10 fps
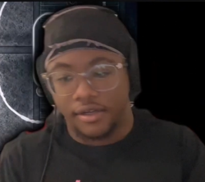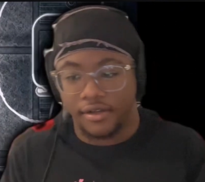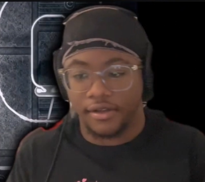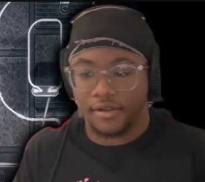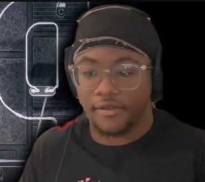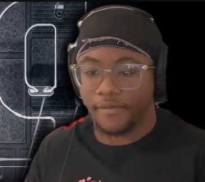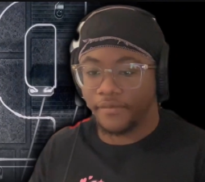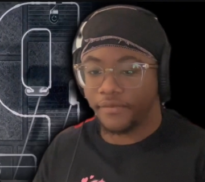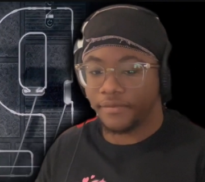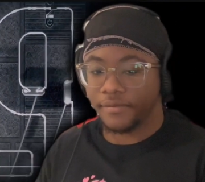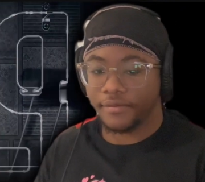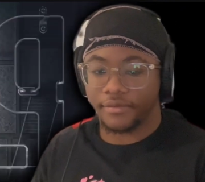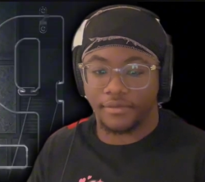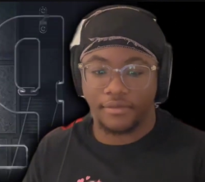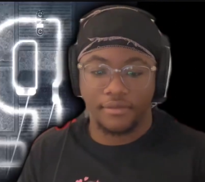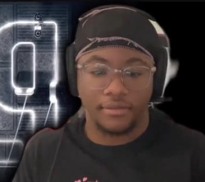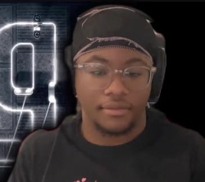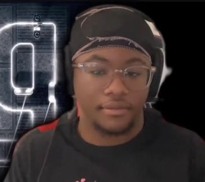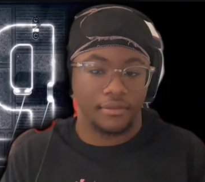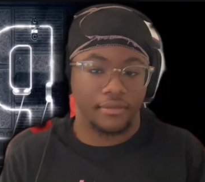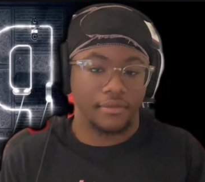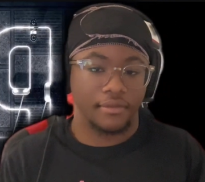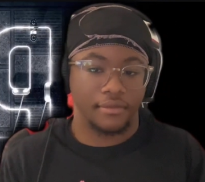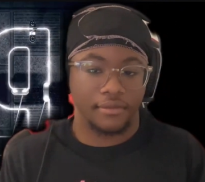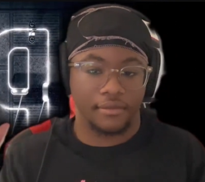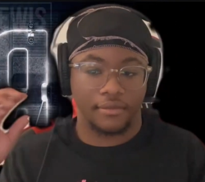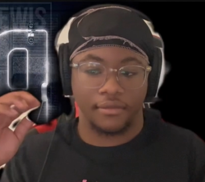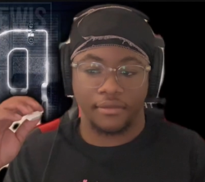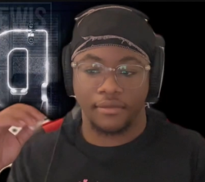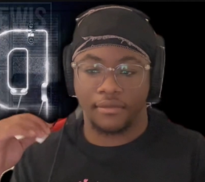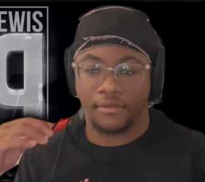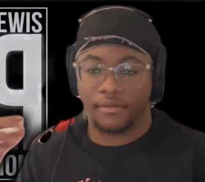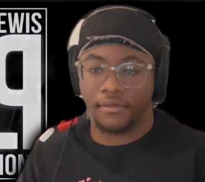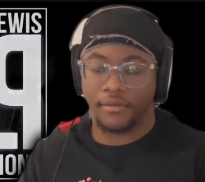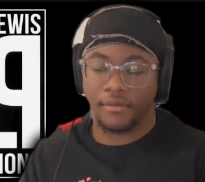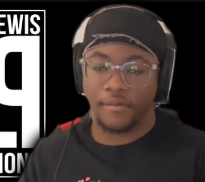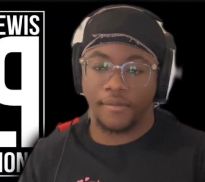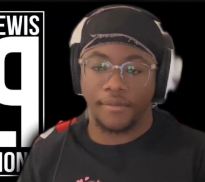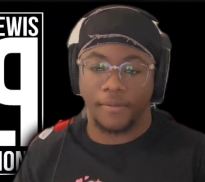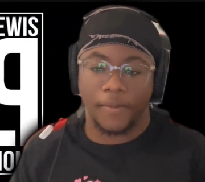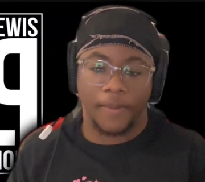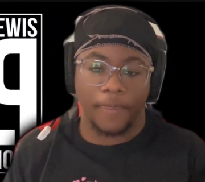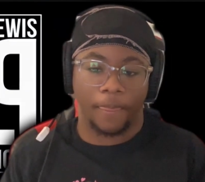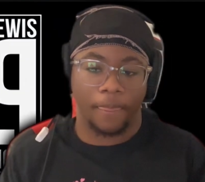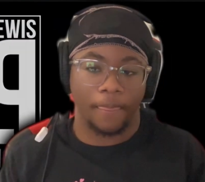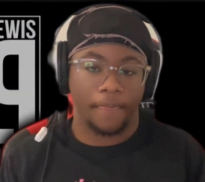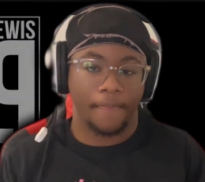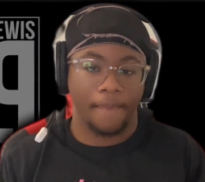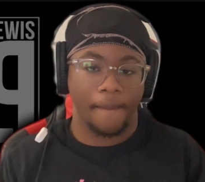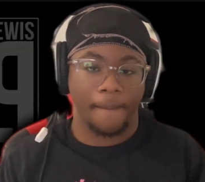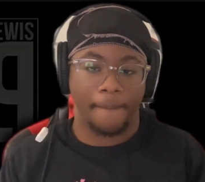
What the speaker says: [no speech]